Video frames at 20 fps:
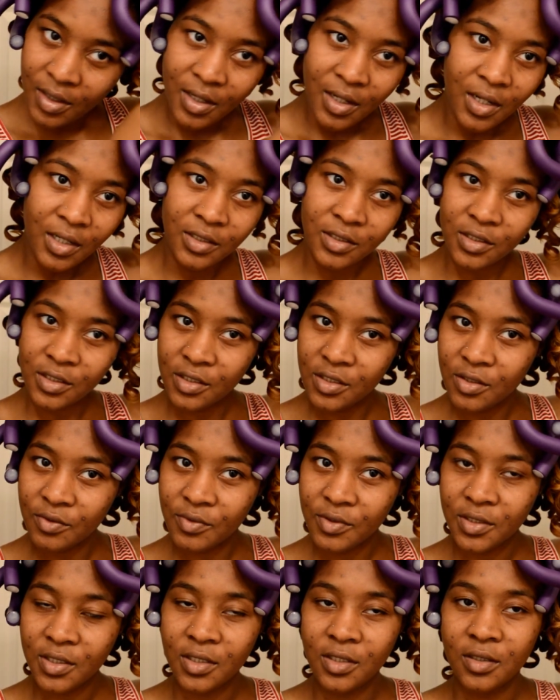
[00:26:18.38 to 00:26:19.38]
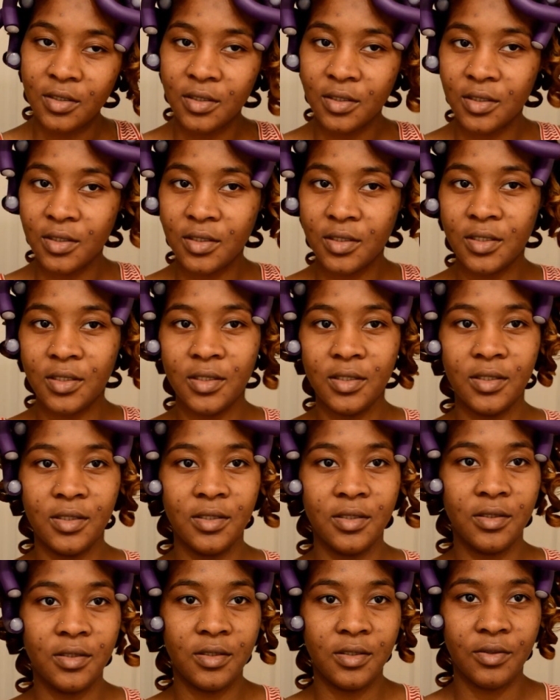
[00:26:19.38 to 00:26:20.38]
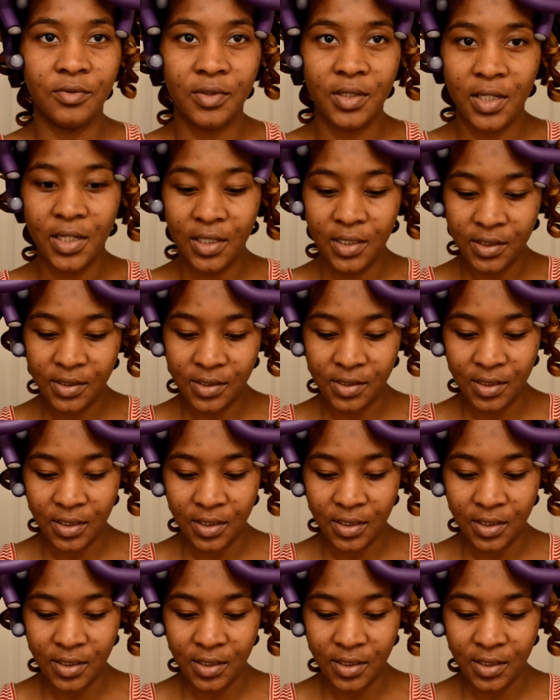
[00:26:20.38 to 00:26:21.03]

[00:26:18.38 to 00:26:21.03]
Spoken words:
I just know it's gonna look so nice.